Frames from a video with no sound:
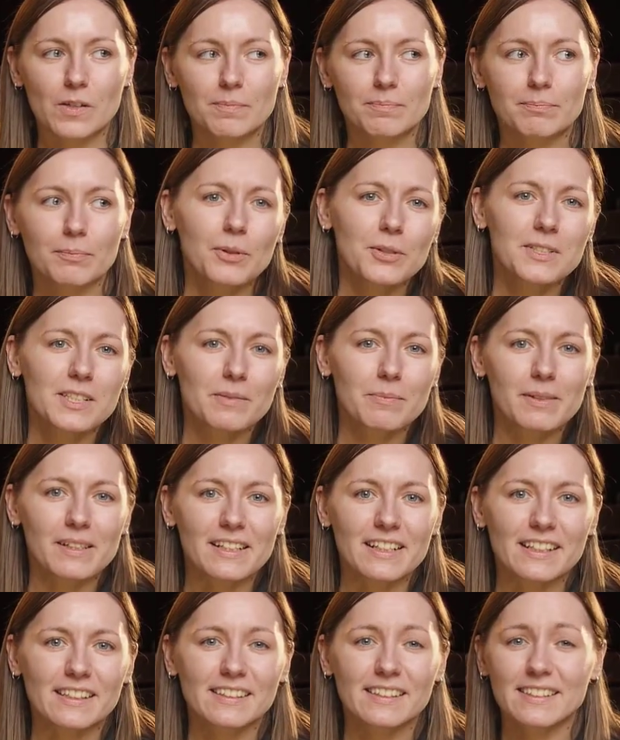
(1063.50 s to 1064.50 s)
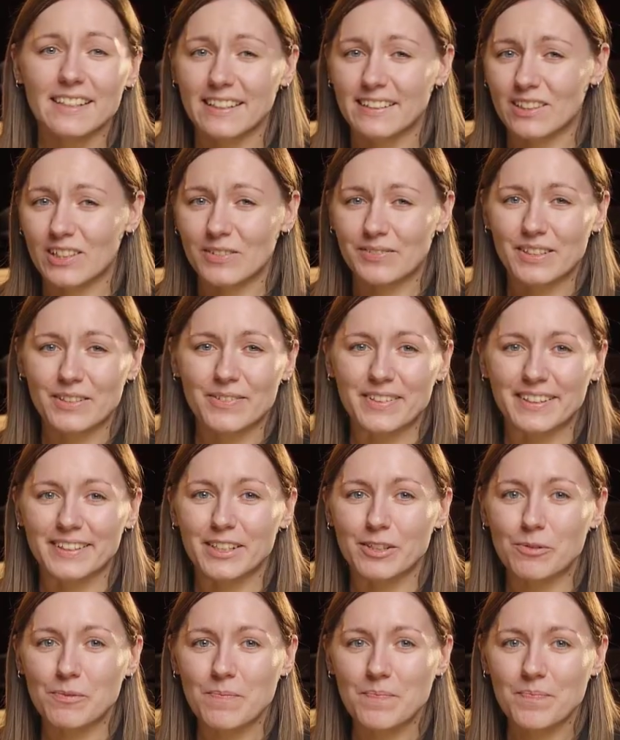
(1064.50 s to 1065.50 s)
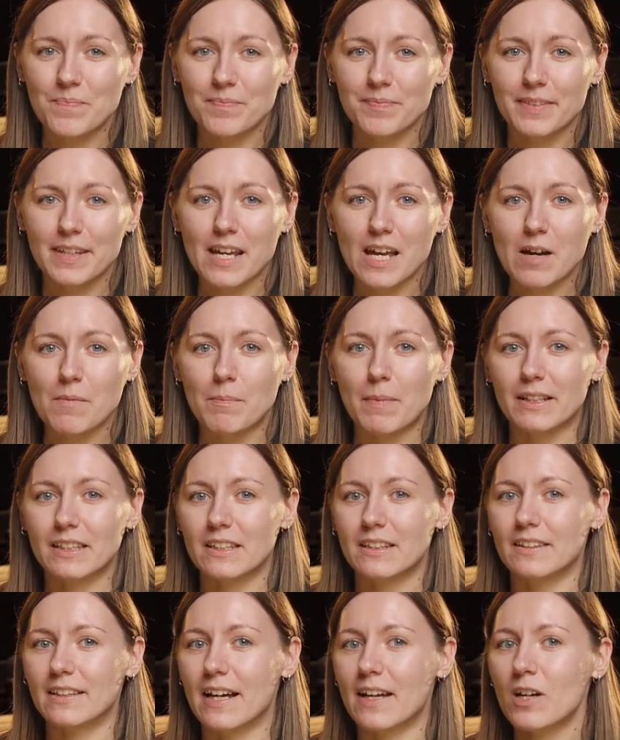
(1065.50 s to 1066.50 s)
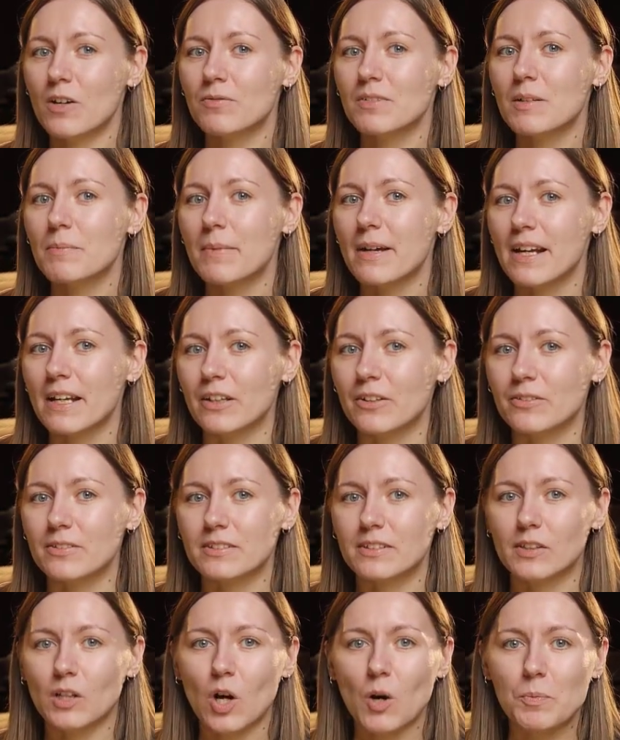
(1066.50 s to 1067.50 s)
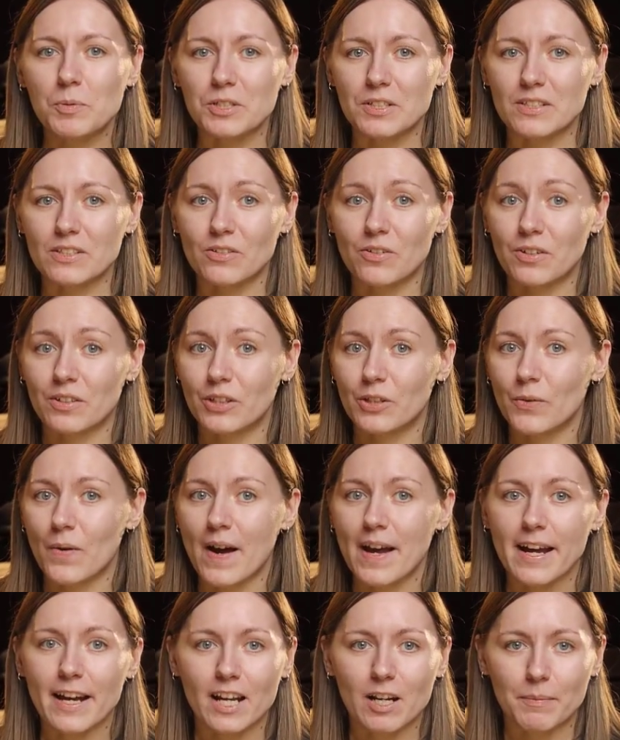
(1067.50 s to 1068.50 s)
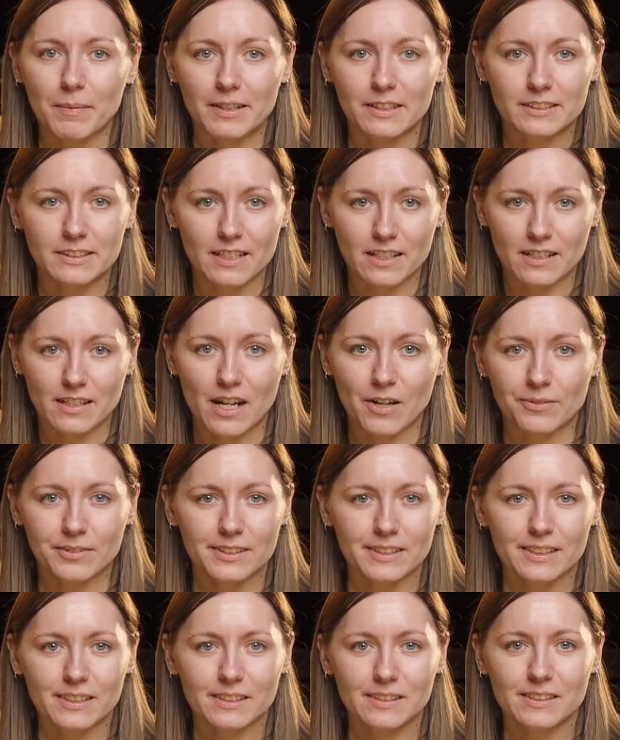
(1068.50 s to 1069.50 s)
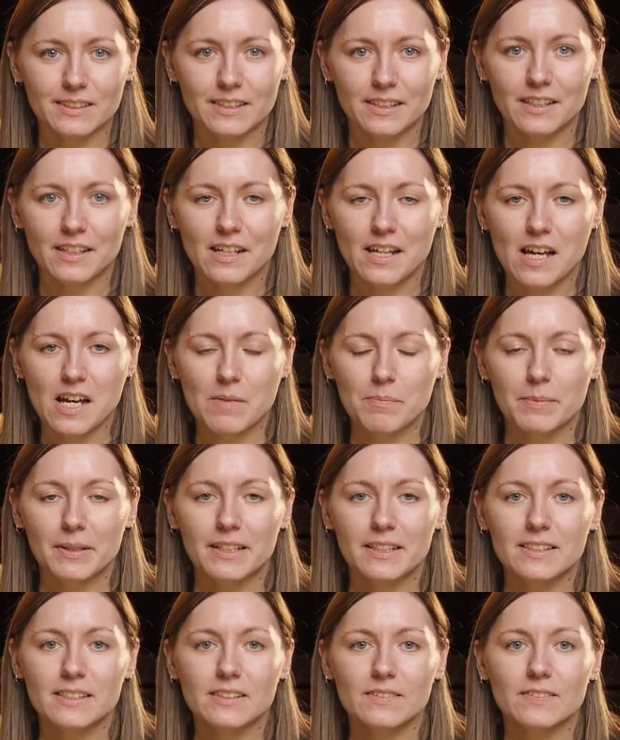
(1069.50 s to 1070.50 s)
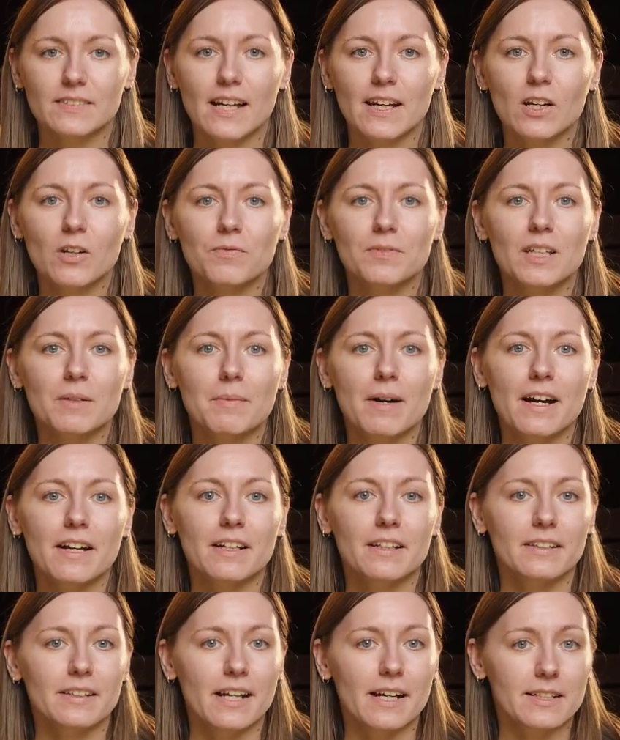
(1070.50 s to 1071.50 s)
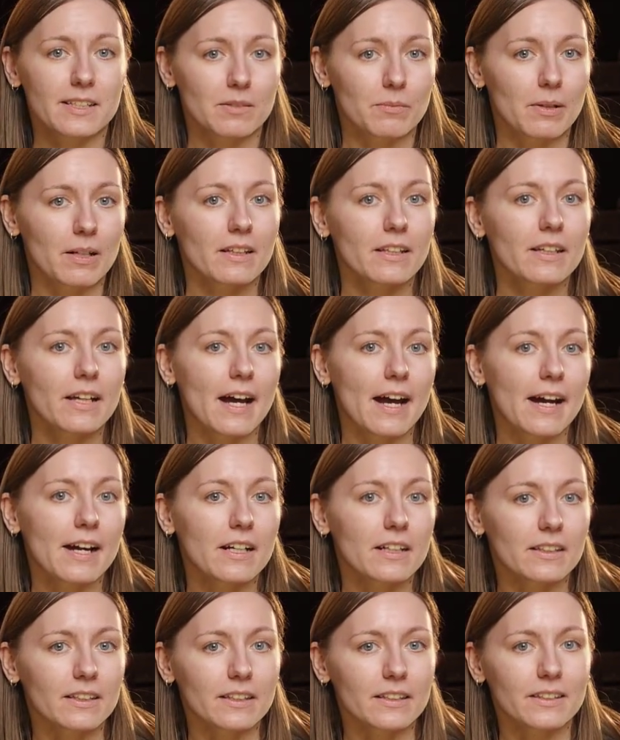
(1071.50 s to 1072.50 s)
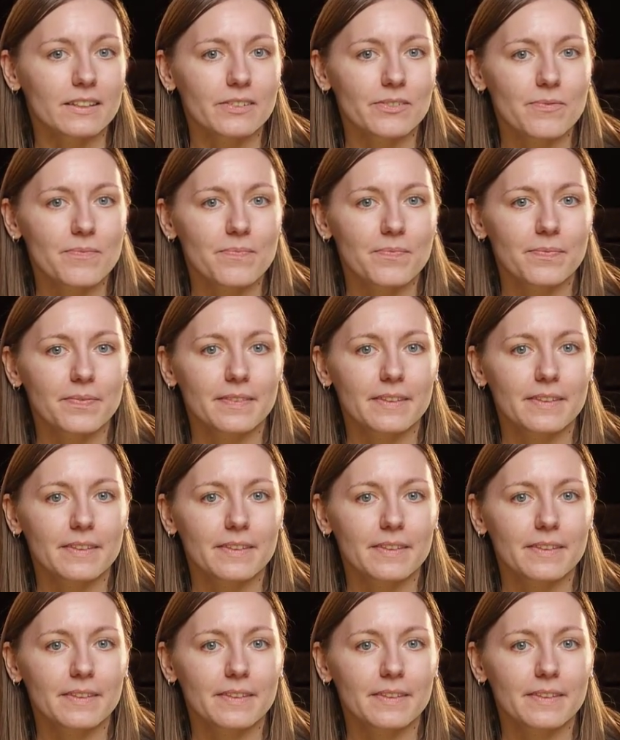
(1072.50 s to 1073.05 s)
Or possibly the title of the window. But none of the menus, the options, or the UI elements are announced, because none of them are in the accessibility hierarchy.